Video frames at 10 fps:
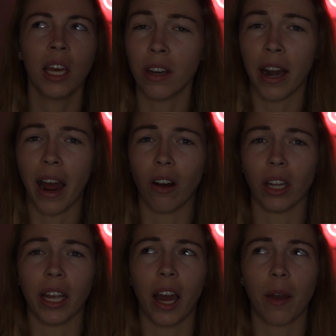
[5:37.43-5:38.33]
Even now,
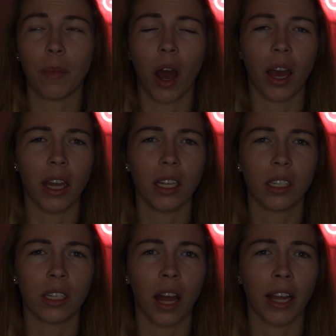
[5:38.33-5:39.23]
like, I'm not
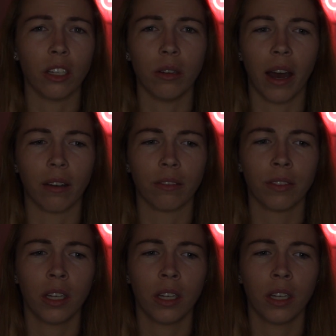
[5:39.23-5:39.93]
innocent. I do have